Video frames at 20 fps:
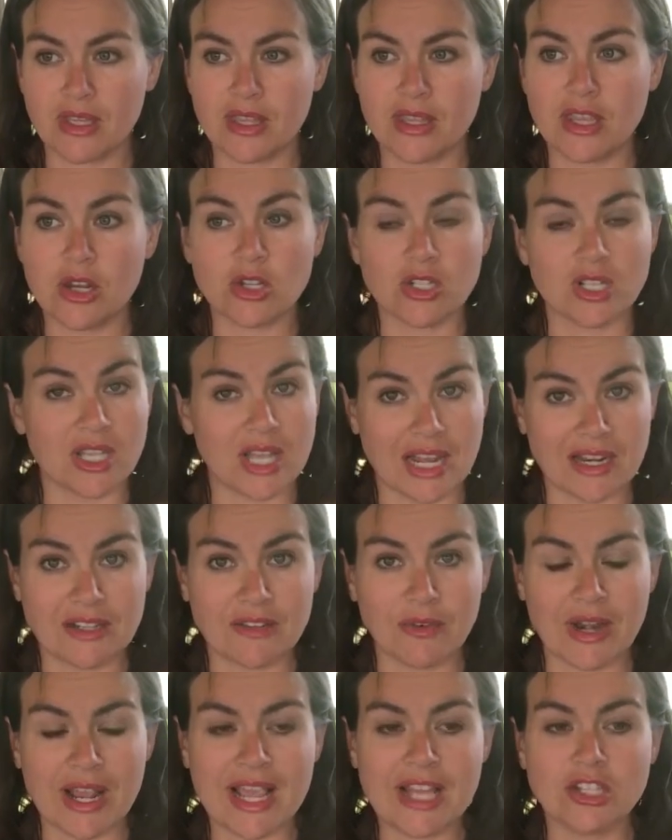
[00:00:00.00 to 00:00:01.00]
There's a lot of
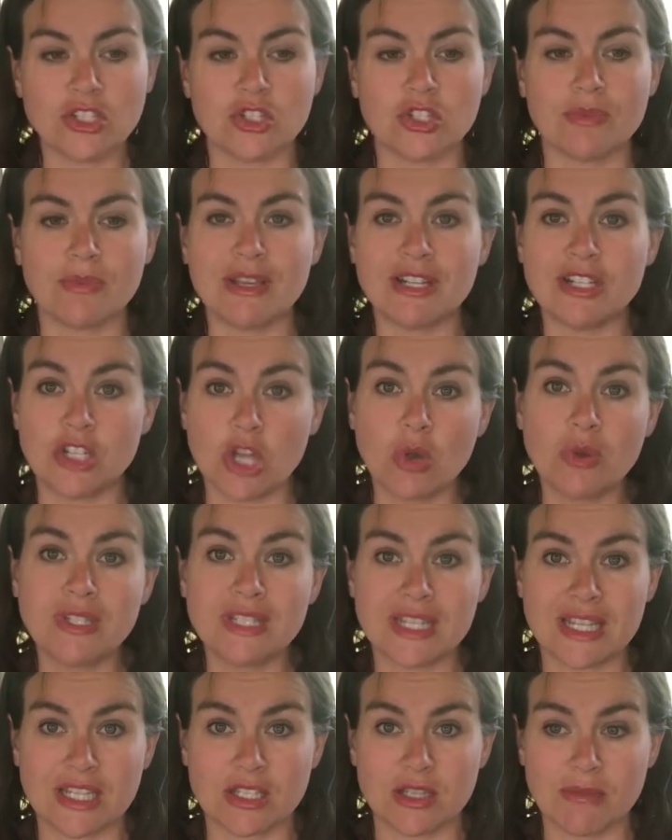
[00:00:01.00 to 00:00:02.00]
different answers, but
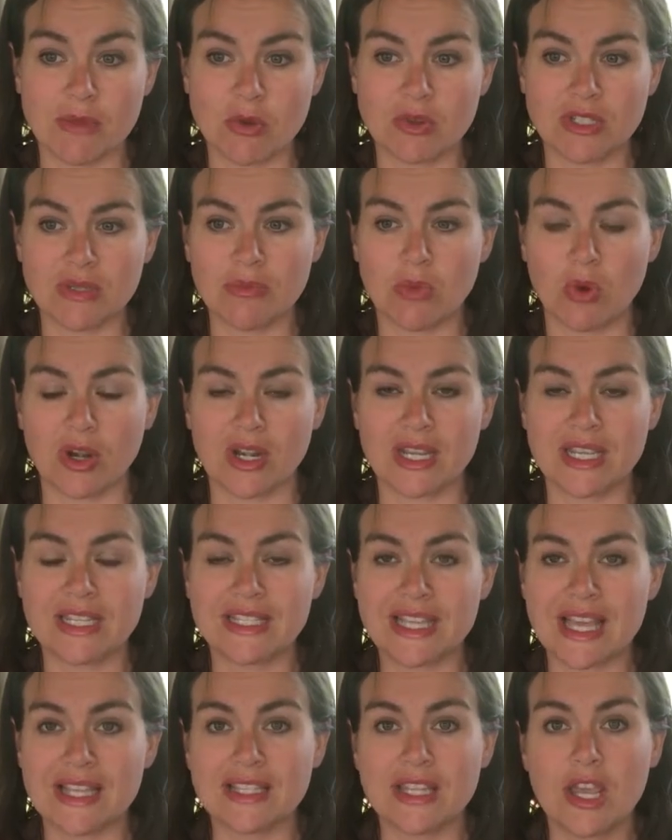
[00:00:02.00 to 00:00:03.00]
dosing is the most important. He
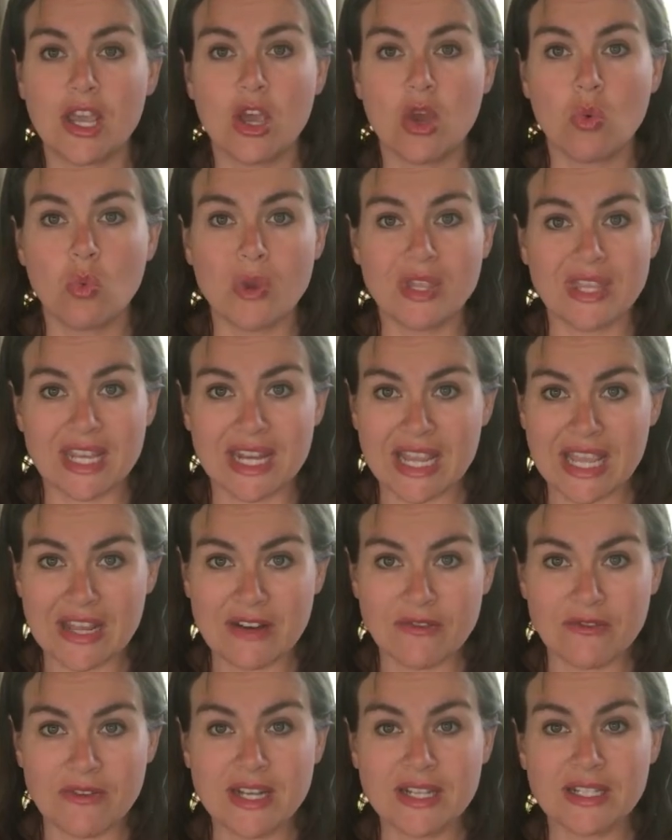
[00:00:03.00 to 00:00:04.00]
says with an
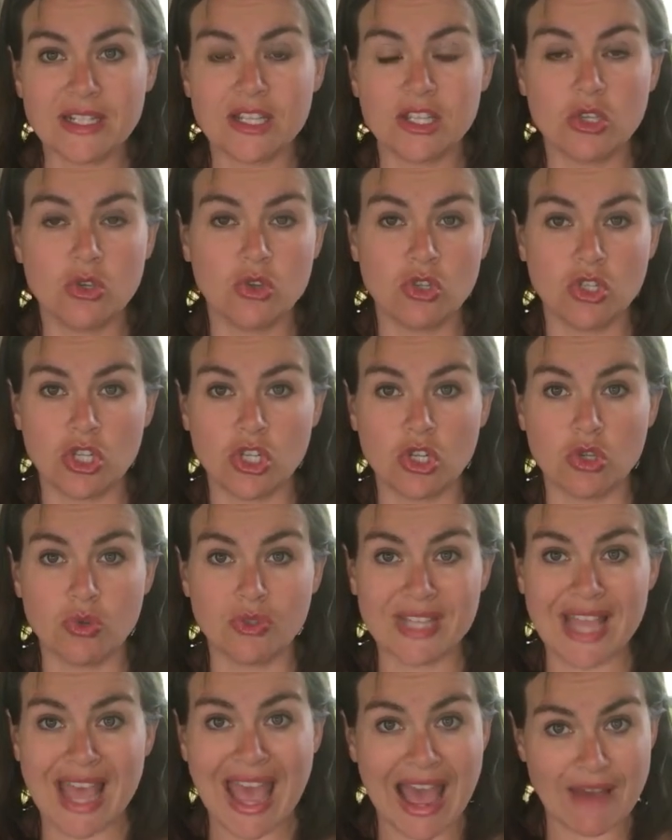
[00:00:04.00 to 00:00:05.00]
infant, you should
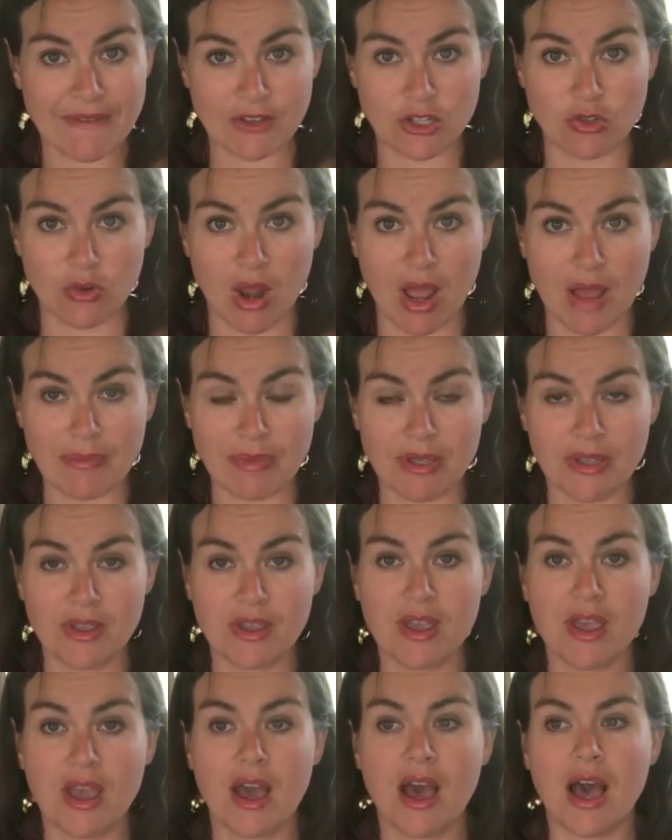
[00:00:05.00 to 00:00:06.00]
use half a drop.
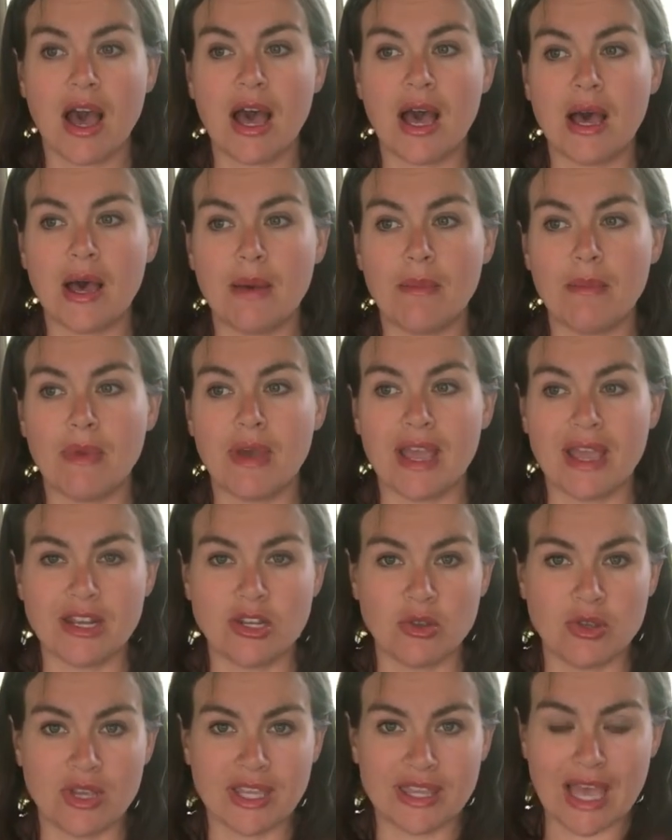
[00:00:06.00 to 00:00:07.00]

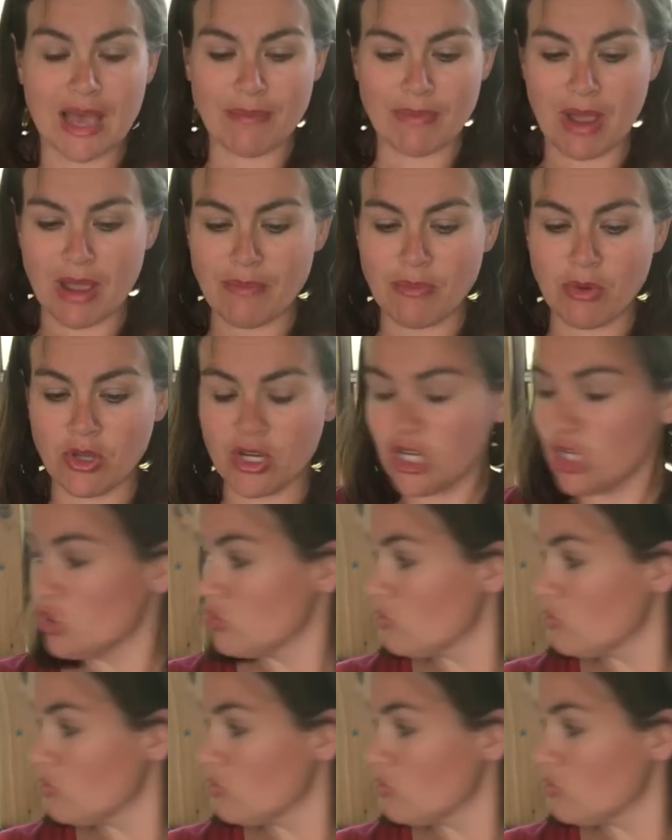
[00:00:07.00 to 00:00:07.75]
And you get that by putting a